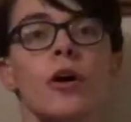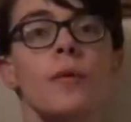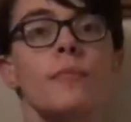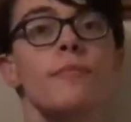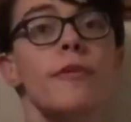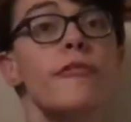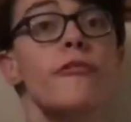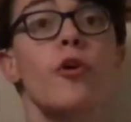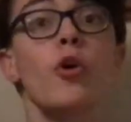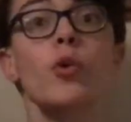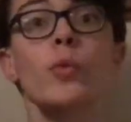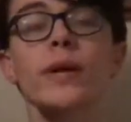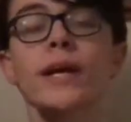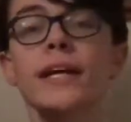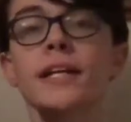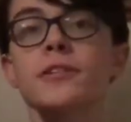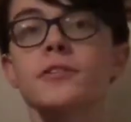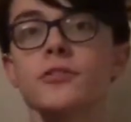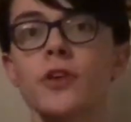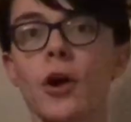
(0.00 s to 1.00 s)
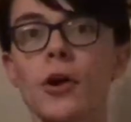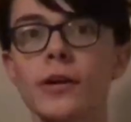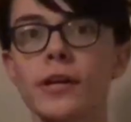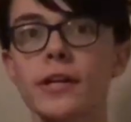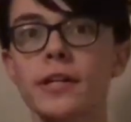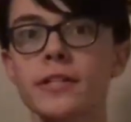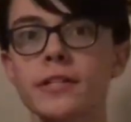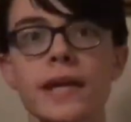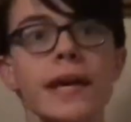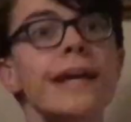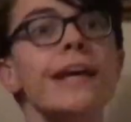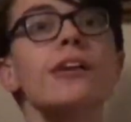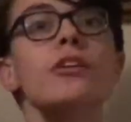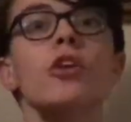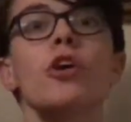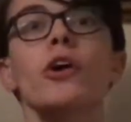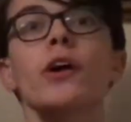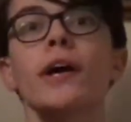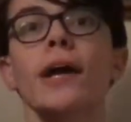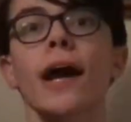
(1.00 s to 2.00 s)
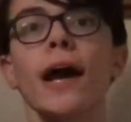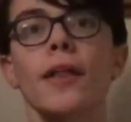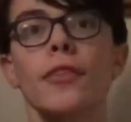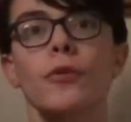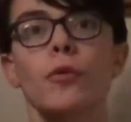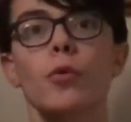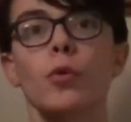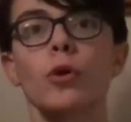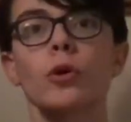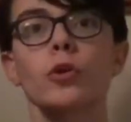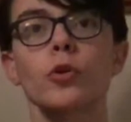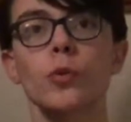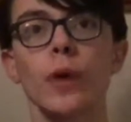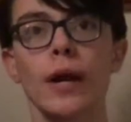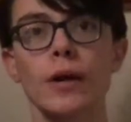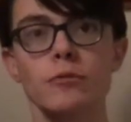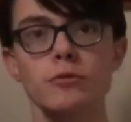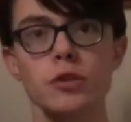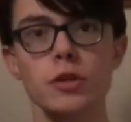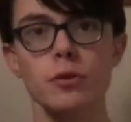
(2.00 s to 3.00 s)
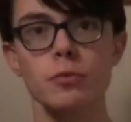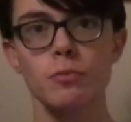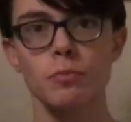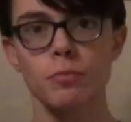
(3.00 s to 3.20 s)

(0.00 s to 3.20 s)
Before we get started, take a look at the world around you.